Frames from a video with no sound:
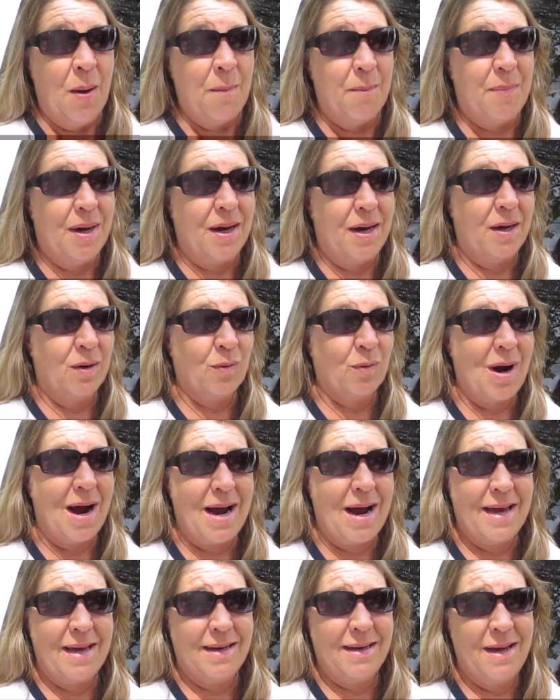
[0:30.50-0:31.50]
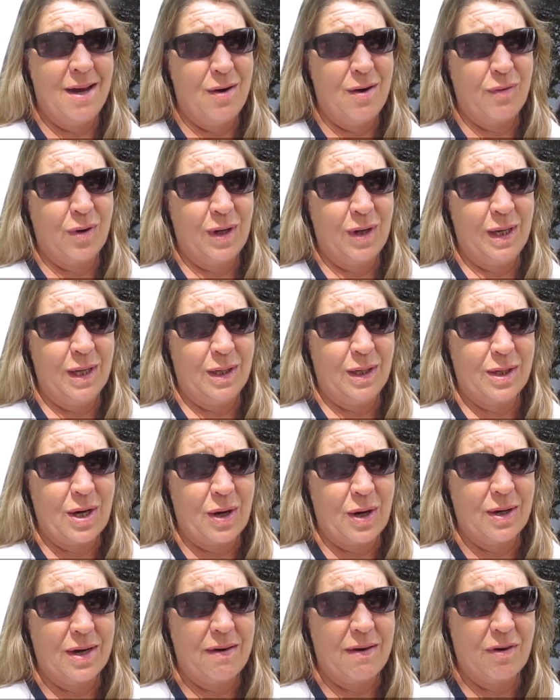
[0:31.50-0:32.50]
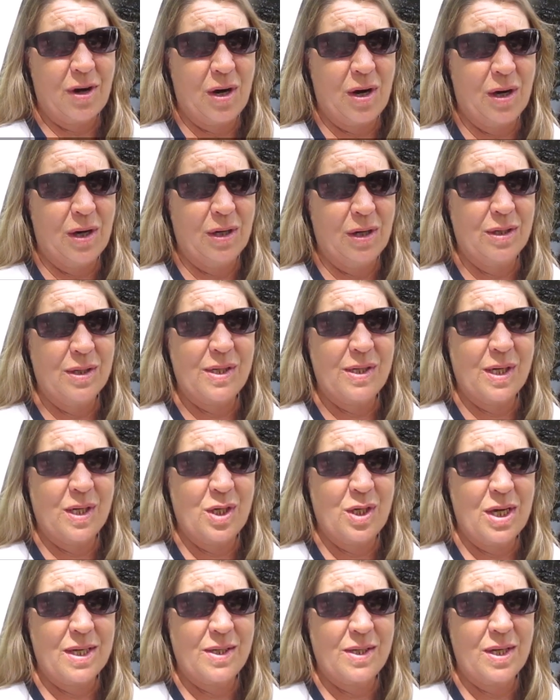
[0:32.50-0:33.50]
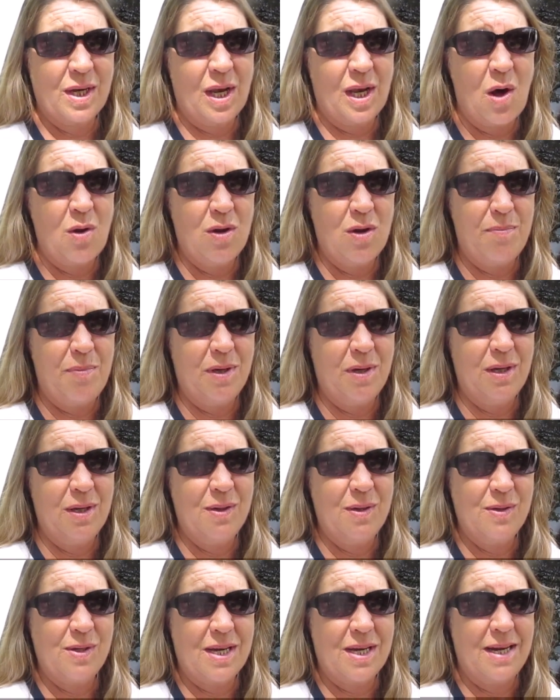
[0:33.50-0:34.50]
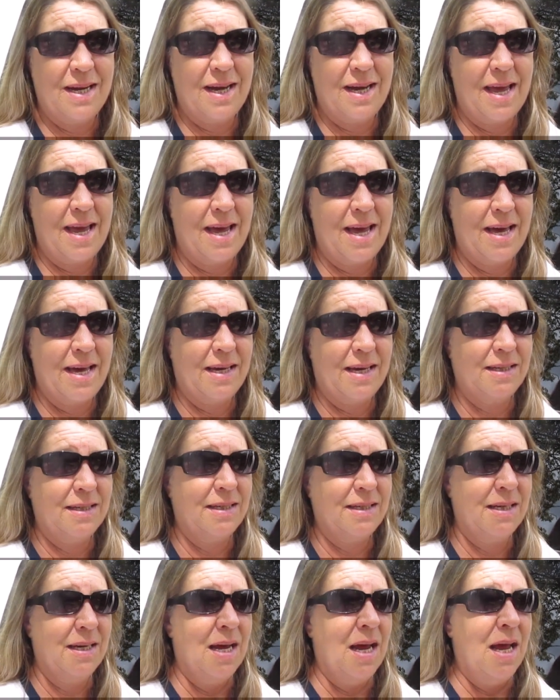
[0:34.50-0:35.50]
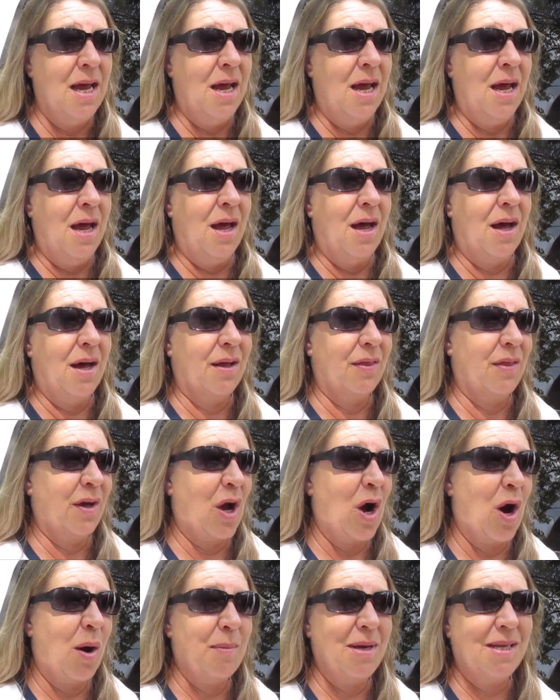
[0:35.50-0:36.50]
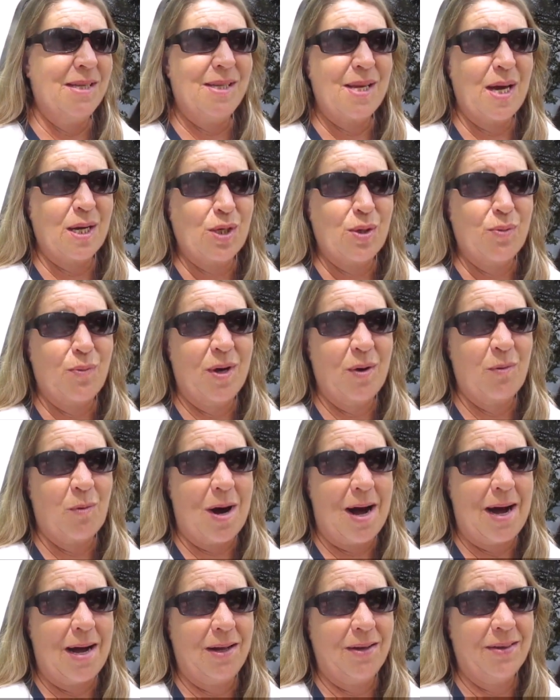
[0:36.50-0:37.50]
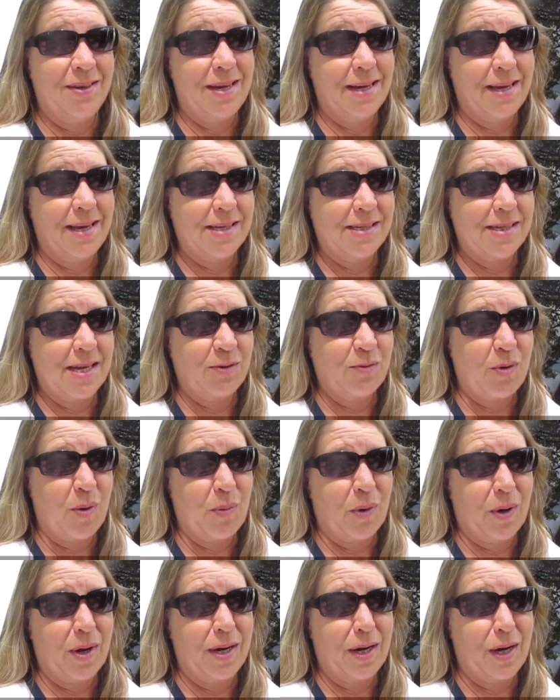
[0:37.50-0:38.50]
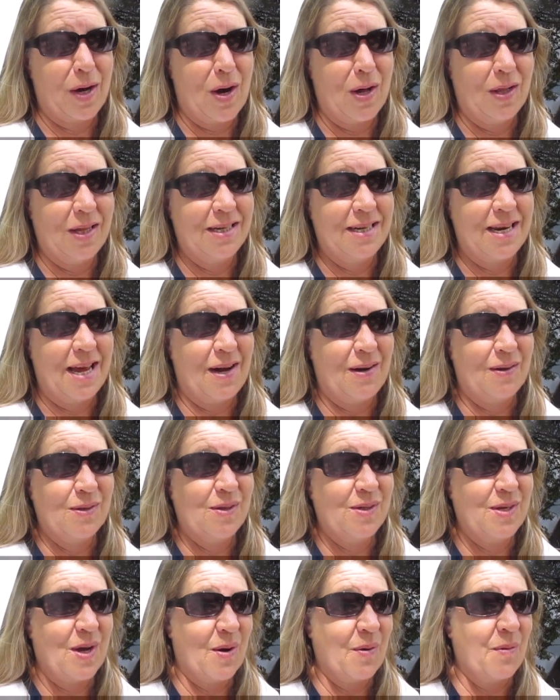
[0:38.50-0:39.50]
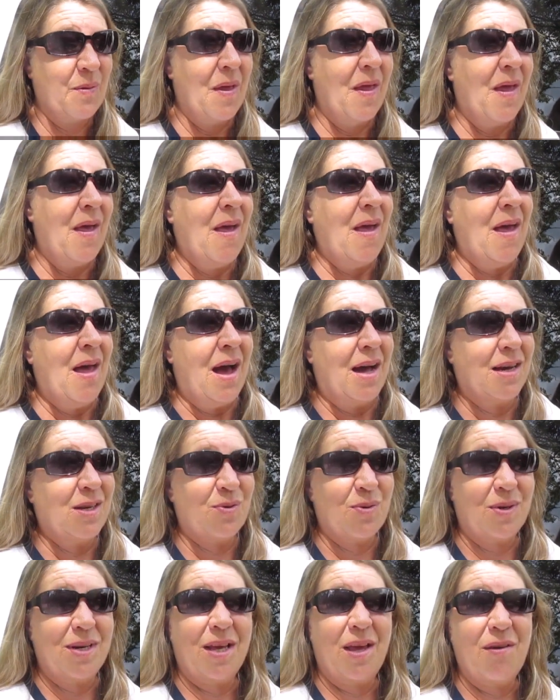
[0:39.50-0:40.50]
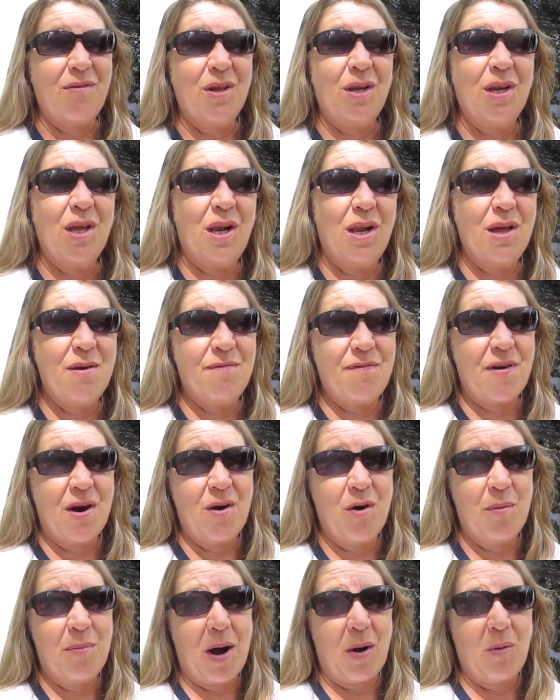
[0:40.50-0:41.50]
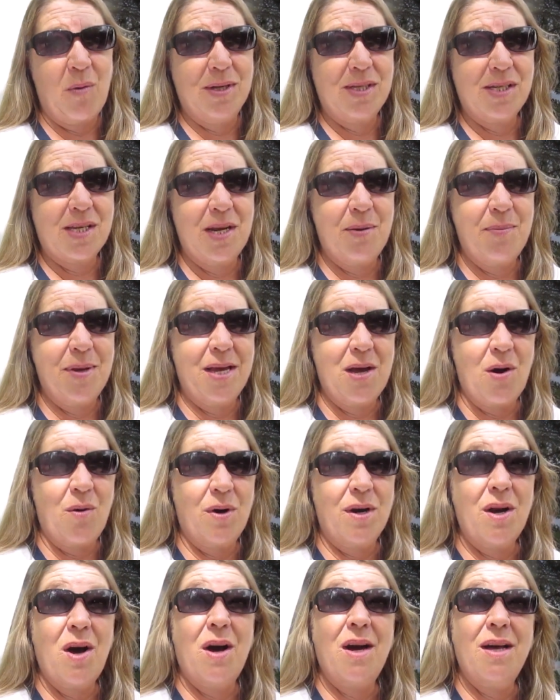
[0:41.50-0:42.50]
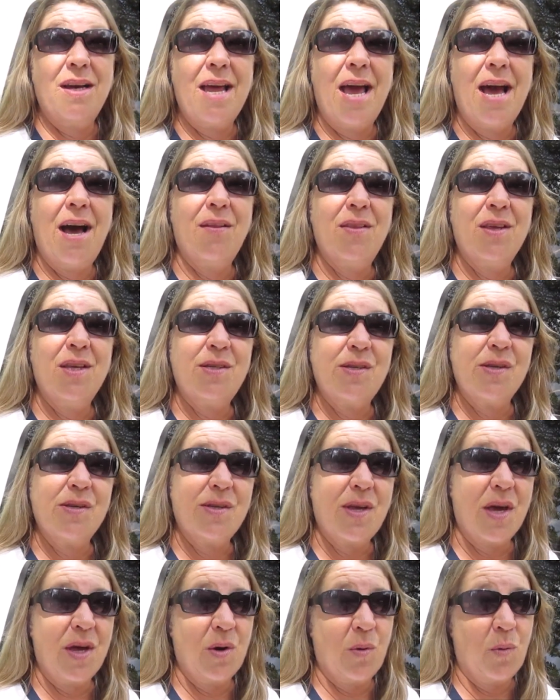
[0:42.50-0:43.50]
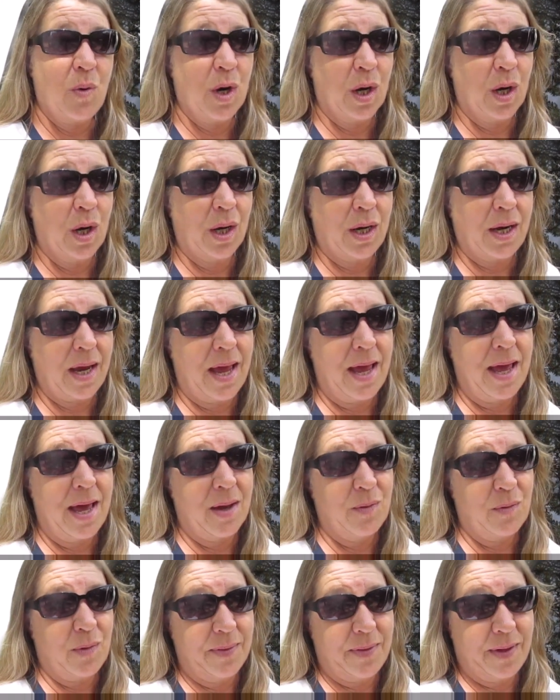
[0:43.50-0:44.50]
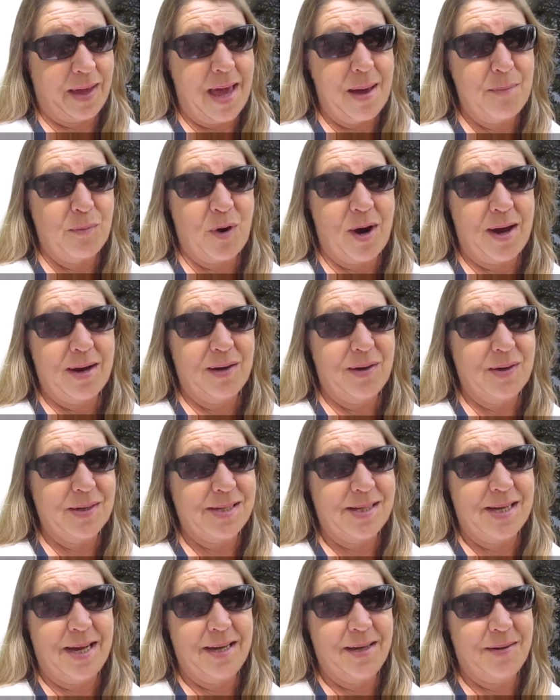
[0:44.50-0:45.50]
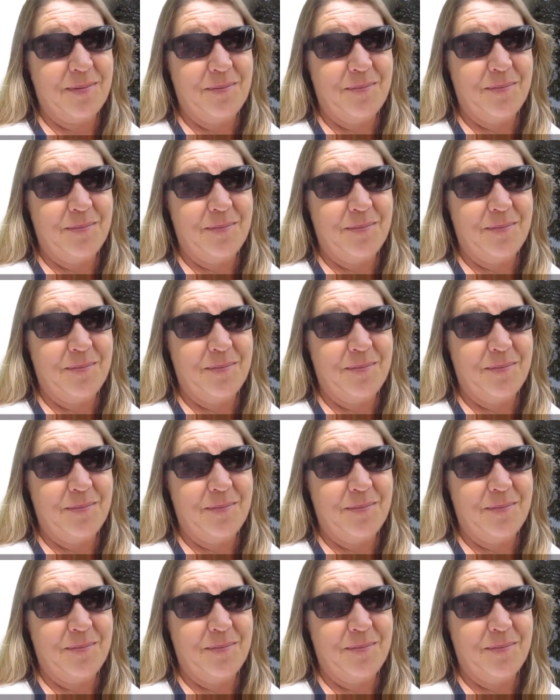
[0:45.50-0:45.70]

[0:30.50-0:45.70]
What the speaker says: but Ryan over at A Little Dirt Never Hurt suggested Lollapalooza, and the comment section went wild, and I guess that's what we're going to call it now. So I just wanted to give you a little info about what's going to be going on, how this is going to work, and what the campground looks like.